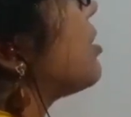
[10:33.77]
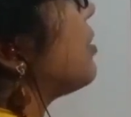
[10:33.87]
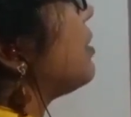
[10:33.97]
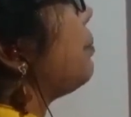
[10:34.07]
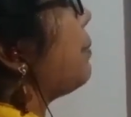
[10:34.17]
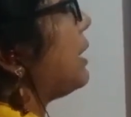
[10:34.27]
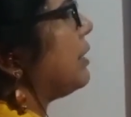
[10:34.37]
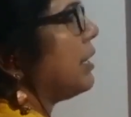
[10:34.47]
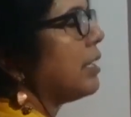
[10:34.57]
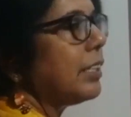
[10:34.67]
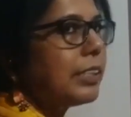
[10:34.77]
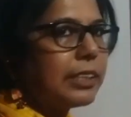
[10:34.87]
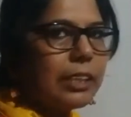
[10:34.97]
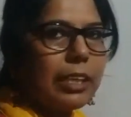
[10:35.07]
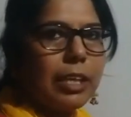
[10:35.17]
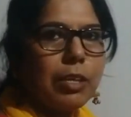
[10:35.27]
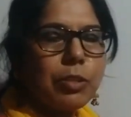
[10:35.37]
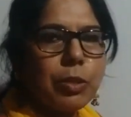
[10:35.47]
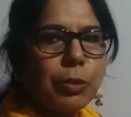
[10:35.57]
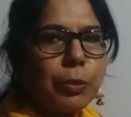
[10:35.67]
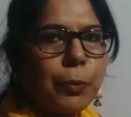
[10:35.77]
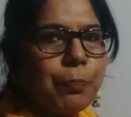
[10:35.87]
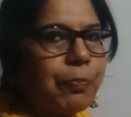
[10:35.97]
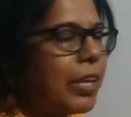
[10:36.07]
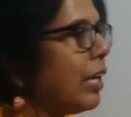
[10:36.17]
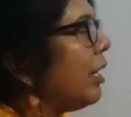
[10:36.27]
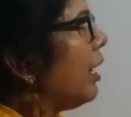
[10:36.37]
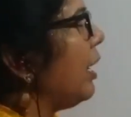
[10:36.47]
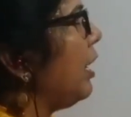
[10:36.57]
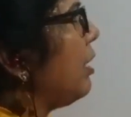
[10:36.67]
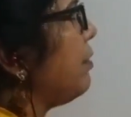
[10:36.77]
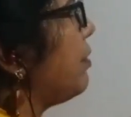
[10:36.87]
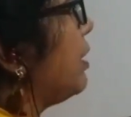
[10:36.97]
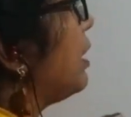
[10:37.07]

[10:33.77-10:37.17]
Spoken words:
of the particles. So if